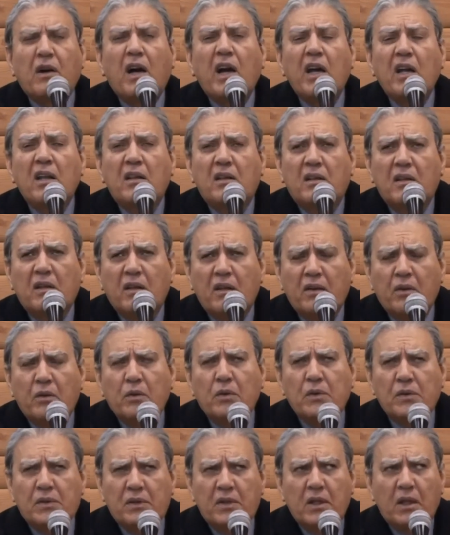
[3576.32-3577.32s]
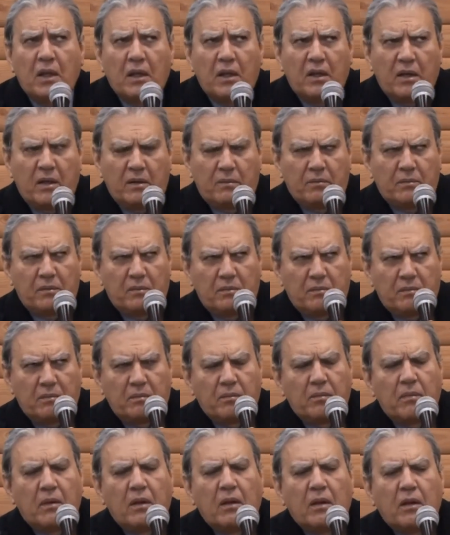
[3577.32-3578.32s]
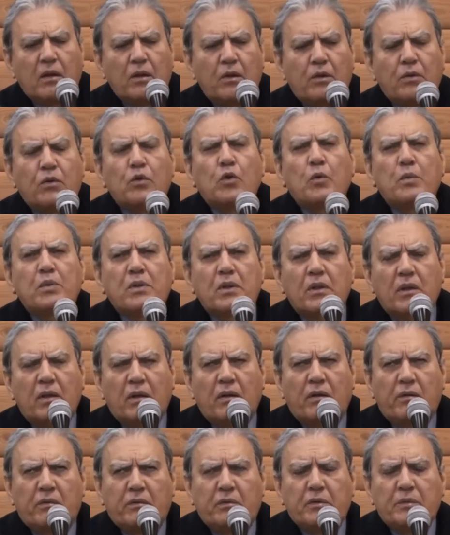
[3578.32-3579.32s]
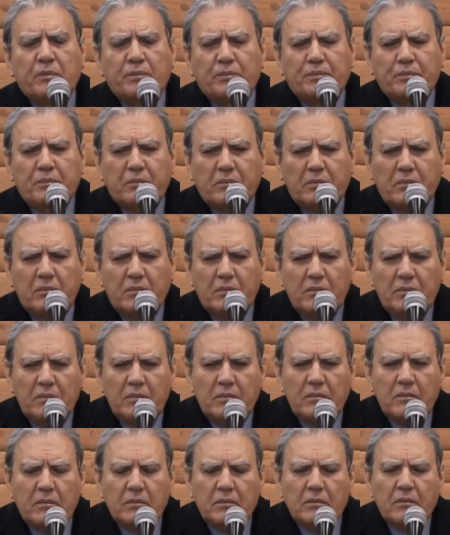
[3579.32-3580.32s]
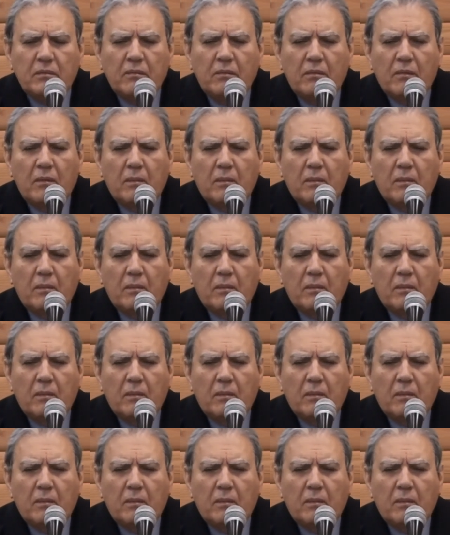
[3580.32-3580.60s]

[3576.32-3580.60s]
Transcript: So we divide those groups of